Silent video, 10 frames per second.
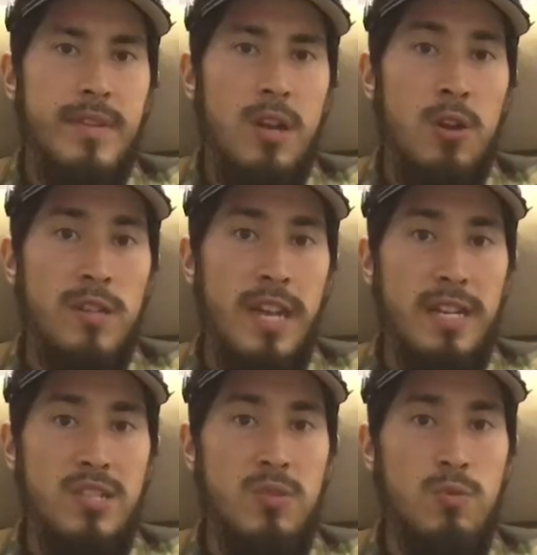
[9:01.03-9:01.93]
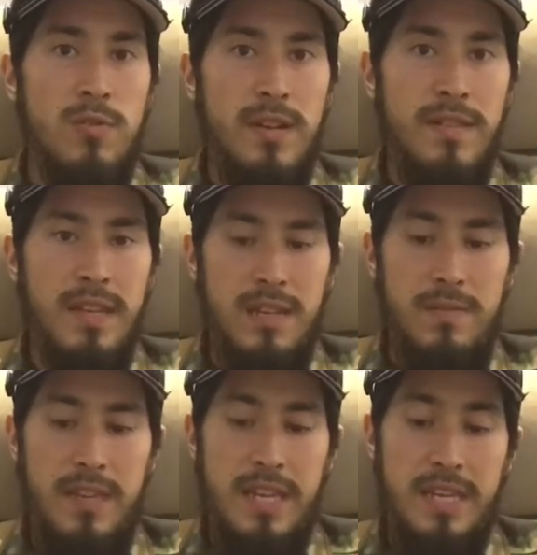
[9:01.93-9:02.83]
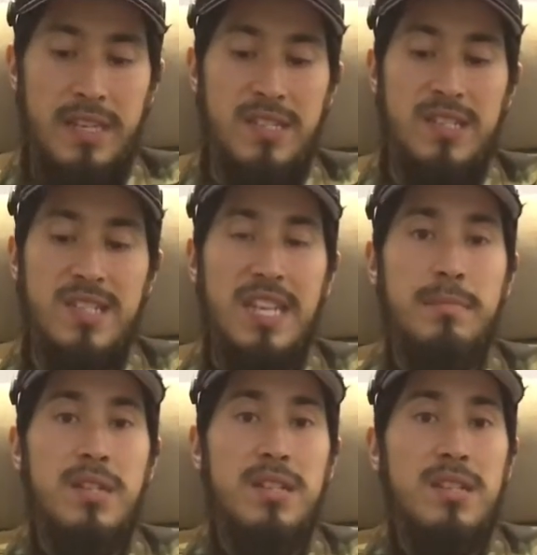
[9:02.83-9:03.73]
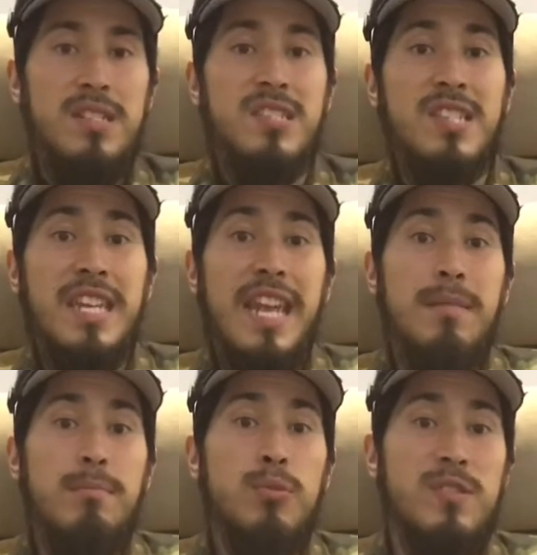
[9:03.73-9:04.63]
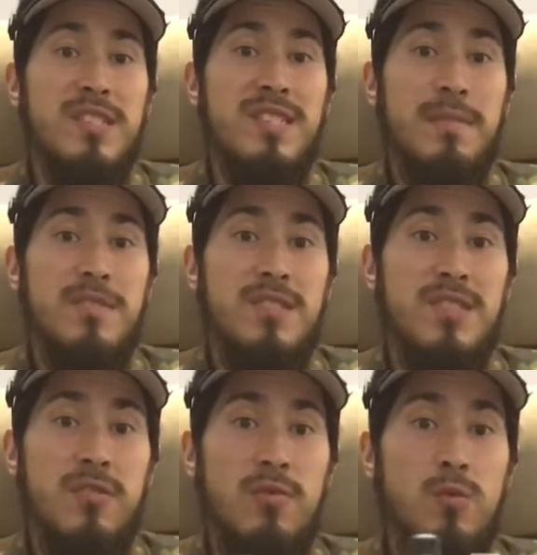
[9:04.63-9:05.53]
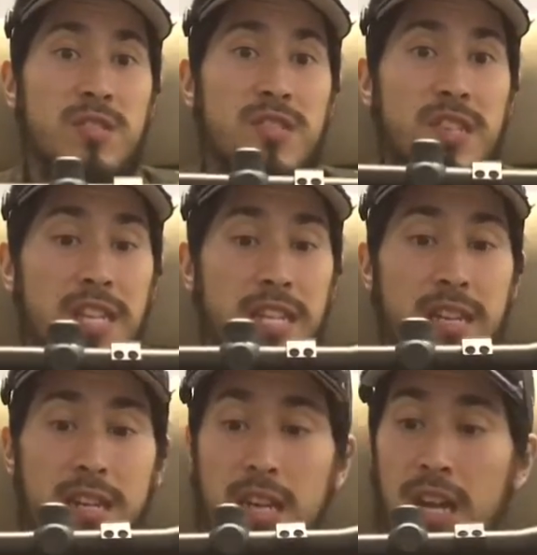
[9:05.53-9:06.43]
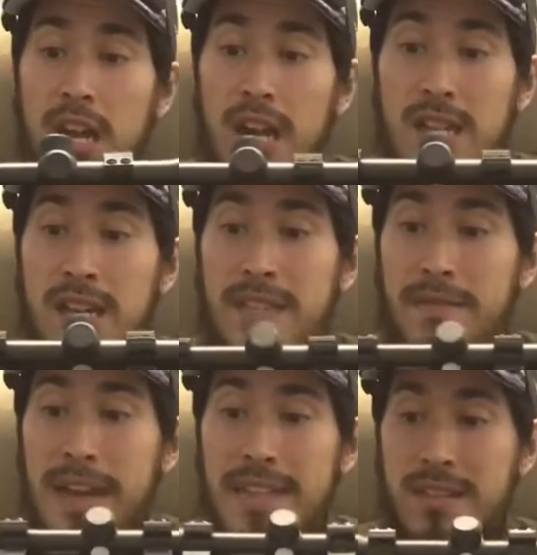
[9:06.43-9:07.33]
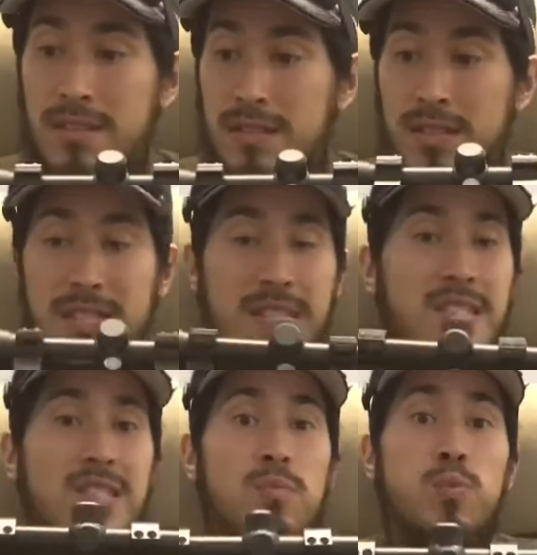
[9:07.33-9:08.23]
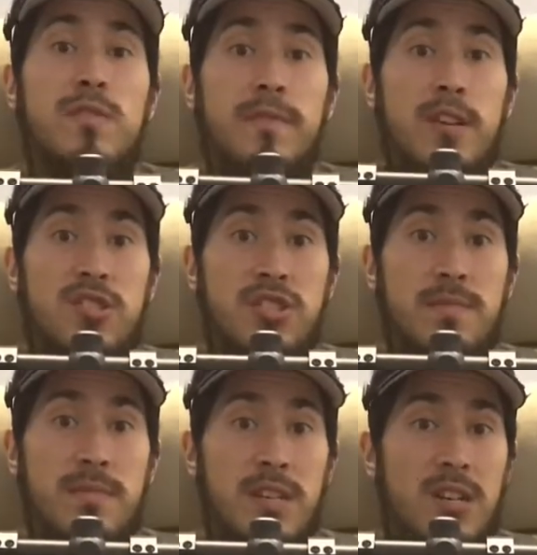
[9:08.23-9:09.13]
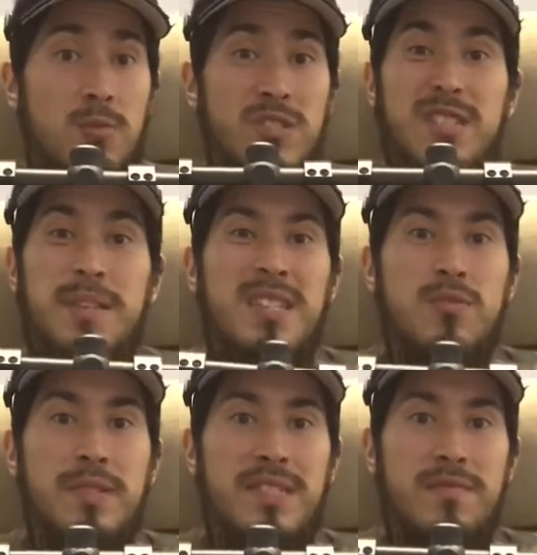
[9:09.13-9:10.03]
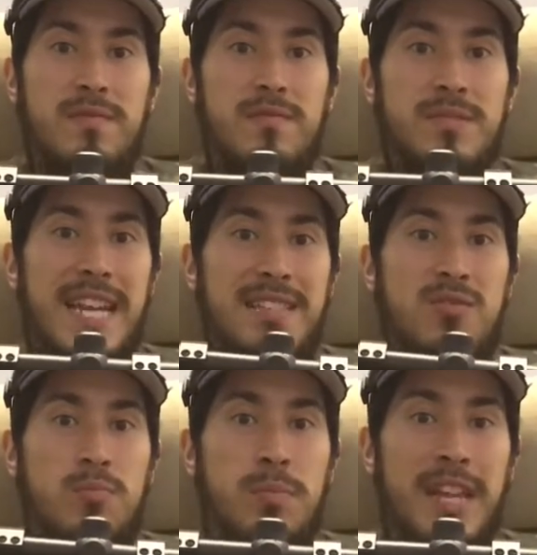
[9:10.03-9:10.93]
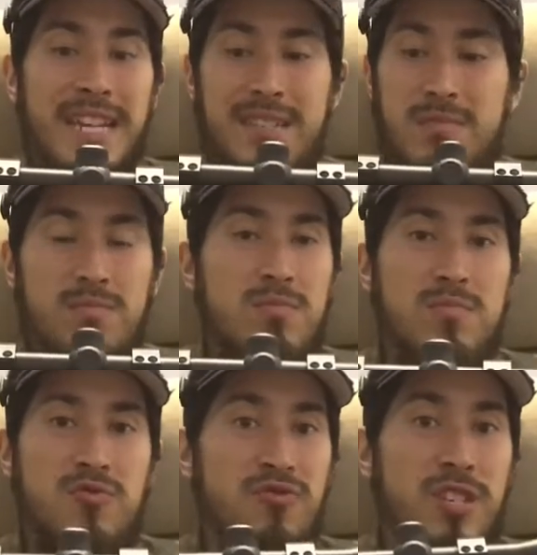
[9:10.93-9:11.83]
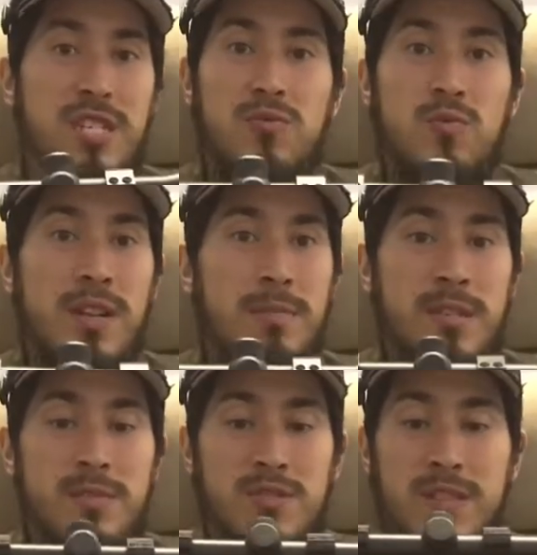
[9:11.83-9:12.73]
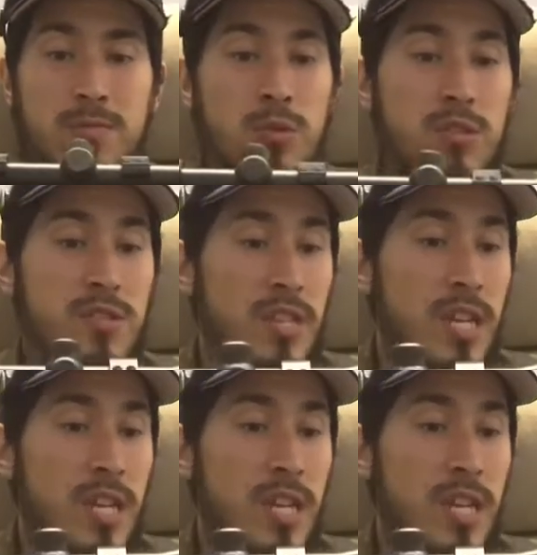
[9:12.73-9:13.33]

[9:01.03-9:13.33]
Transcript: Okay, so what do I think of the CYMA CM.071c? I like the fact that this is the wood version. I wanted to be a little bit different from tactical black and green or whatever else there was.